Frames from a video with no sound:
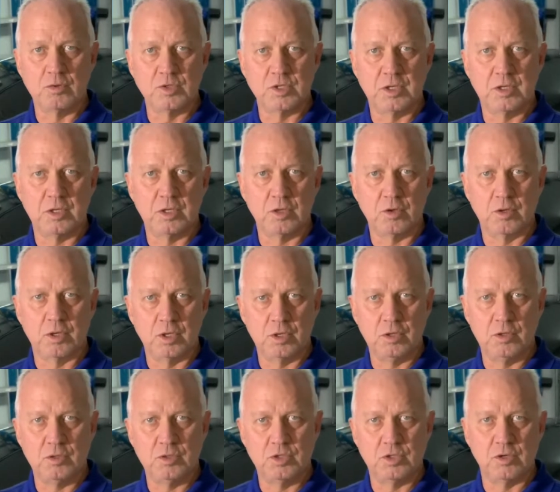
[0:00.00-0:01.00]
it, you can
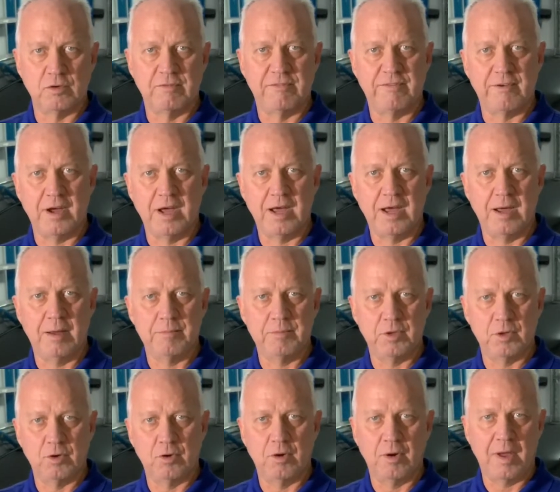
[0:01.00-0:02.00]
use your fob,
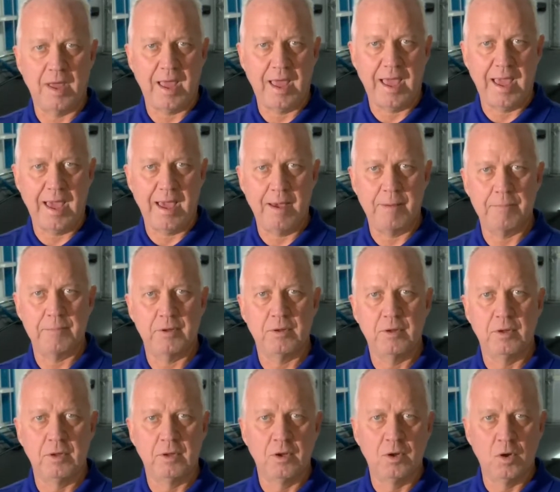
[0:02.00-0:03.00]
your app,
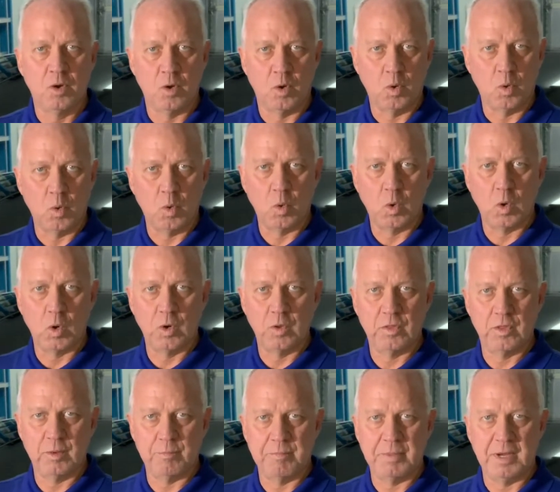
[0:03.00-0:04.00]
or
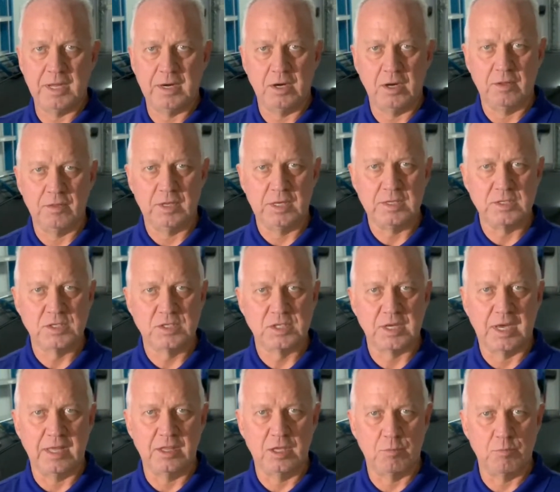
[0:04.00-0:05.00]
the button on the
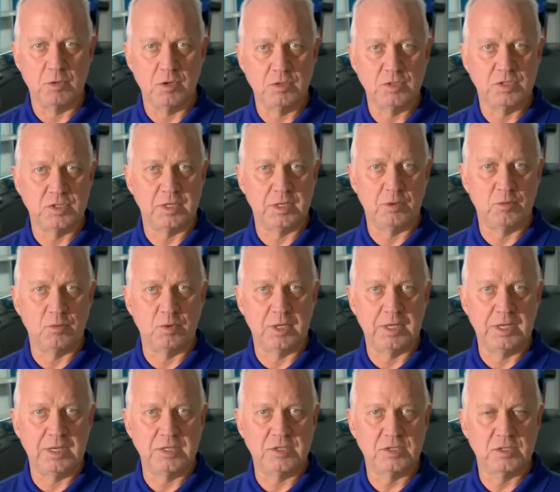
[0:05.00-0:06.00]
inside, the emergency
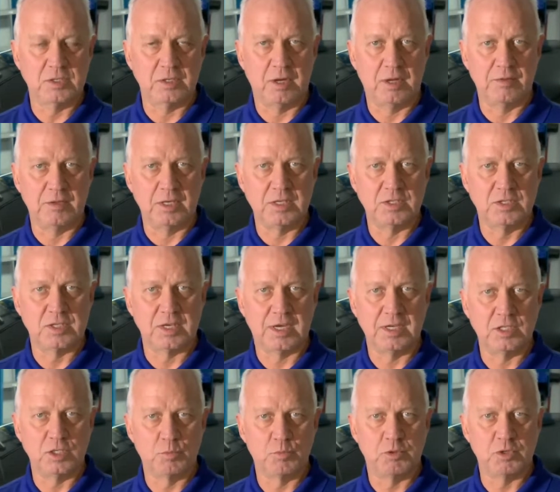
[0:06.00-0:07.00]
release. On the inside,
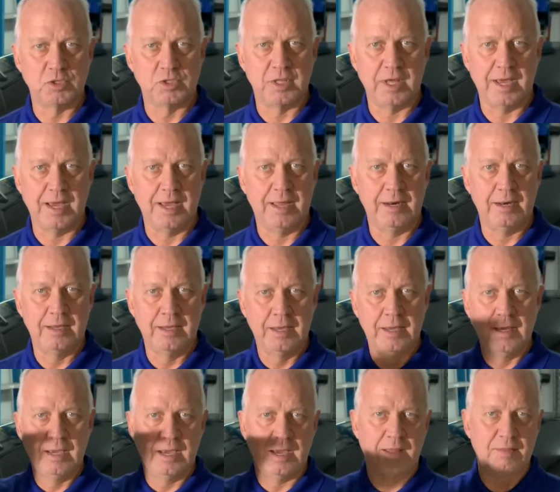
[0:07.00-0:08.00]
just push that,
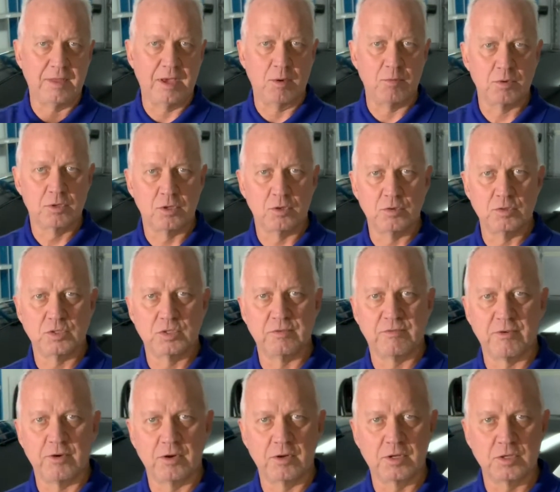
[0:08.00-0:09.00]
and that will close the
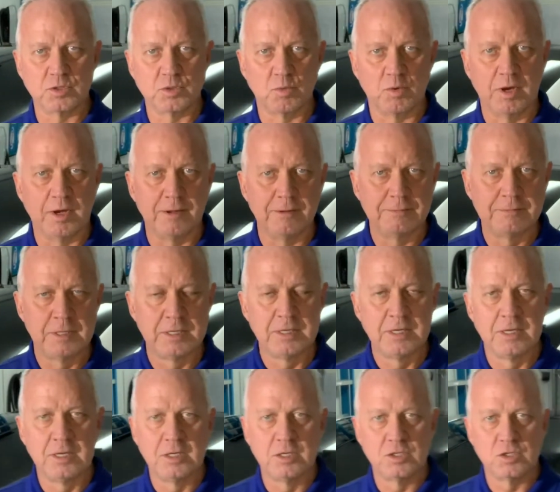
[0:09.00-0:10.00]
frunk as well.
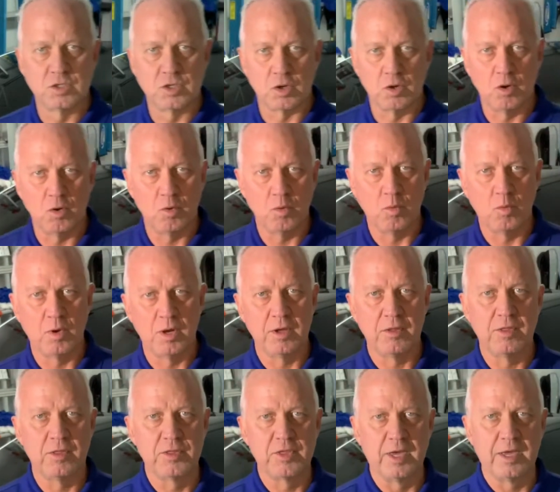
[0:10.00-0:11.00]
So one
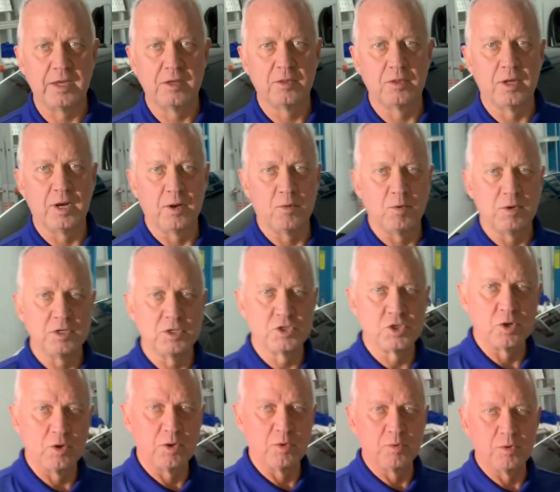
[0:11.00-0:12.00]
other thing that I want to show
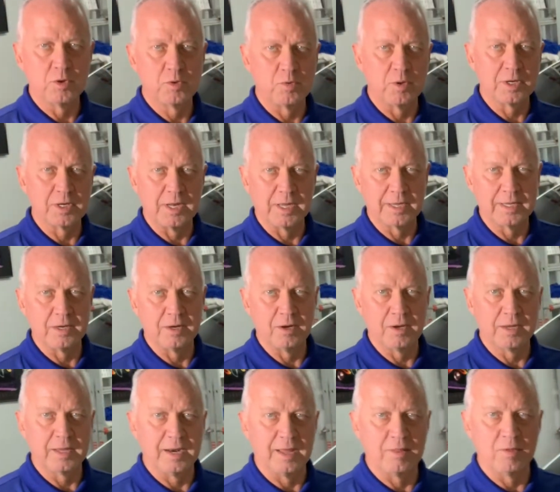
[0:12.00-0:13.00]
you real quick like here, I'll
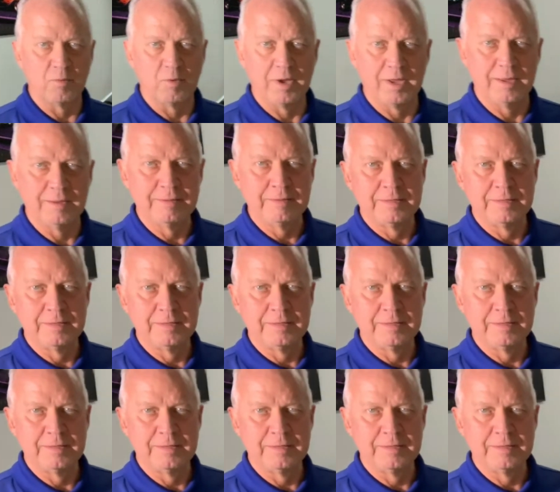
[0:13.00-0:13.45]
get out of the way.